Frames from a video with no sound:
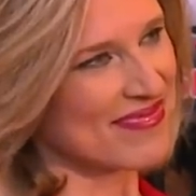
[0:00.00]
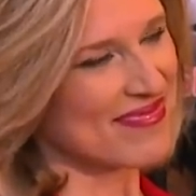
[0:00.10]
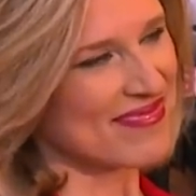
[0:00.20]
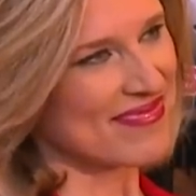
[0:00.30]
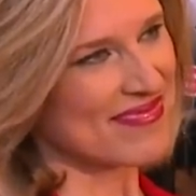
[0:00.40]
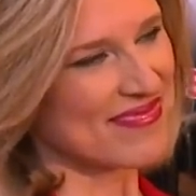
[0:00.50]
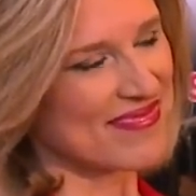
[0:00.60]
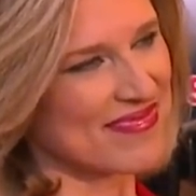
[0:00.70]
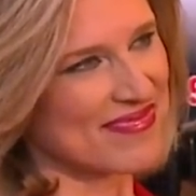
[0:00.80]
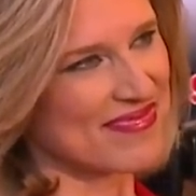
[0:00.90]

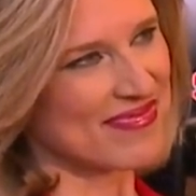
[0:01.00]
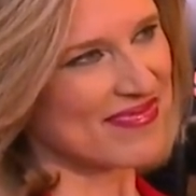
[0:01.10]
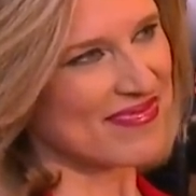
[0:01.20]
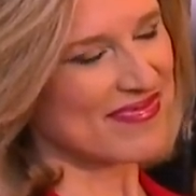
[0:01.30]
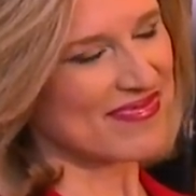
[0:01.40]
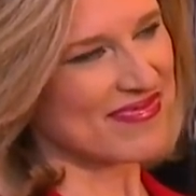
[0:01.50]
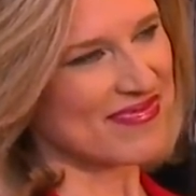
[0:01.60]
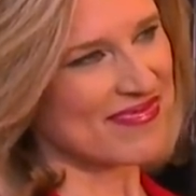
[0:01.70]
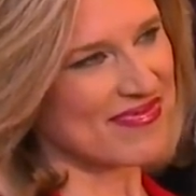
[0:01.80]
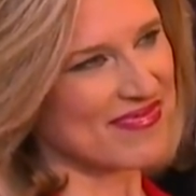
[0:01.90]

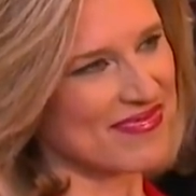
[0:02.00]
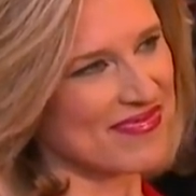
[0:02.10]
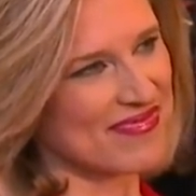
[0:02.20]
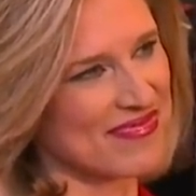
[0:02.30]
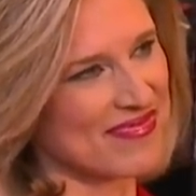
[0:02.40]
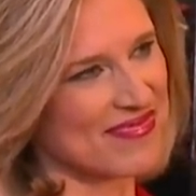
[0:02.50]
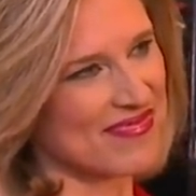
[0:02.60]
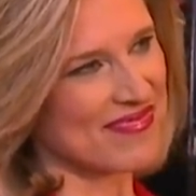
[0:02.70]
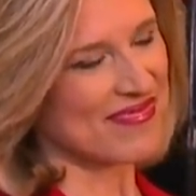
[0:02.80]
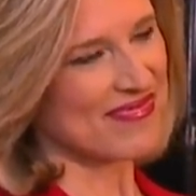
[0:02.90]

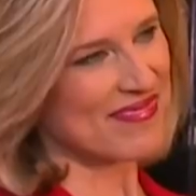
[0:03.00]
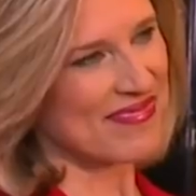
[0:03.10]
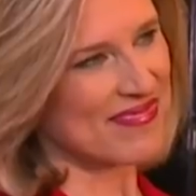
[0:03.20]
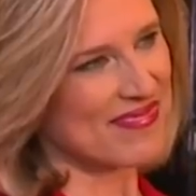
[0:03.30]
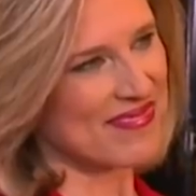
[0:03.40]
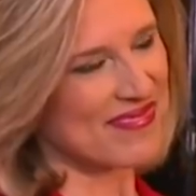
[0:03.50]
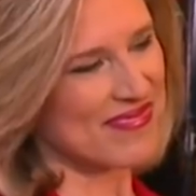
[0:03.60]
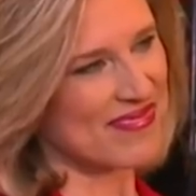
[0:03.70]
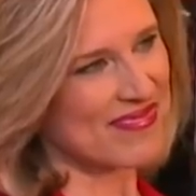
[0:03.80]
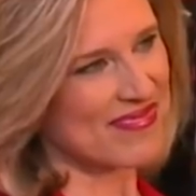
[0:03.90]

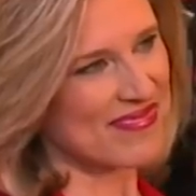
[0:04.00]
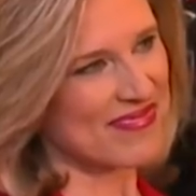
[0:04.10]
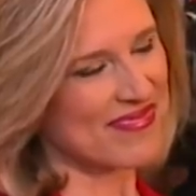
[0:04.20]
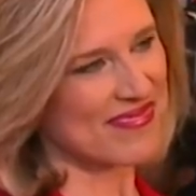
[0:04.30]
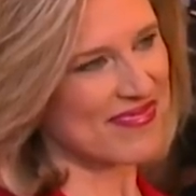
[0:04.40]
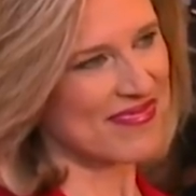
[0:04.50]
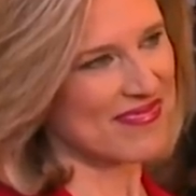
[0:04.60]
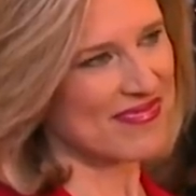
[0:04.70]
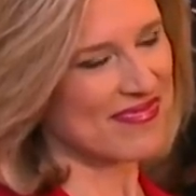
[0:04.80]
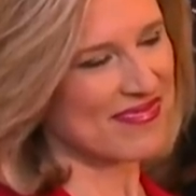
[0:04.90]

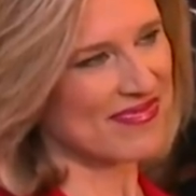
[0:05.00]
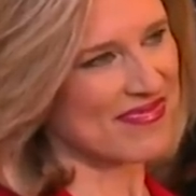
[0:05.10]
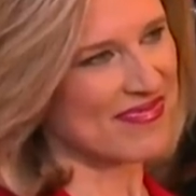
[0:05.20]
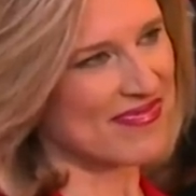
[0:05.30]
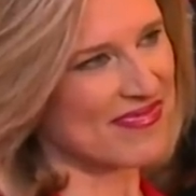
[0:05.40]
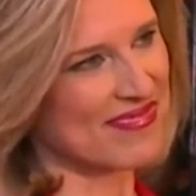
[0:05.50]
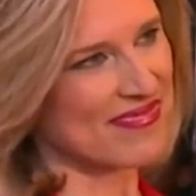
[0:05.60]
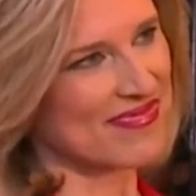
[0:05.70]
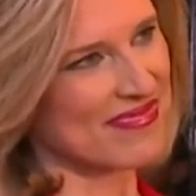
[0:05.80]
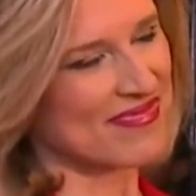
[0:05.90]

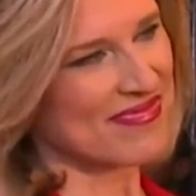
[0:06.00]
[no speech]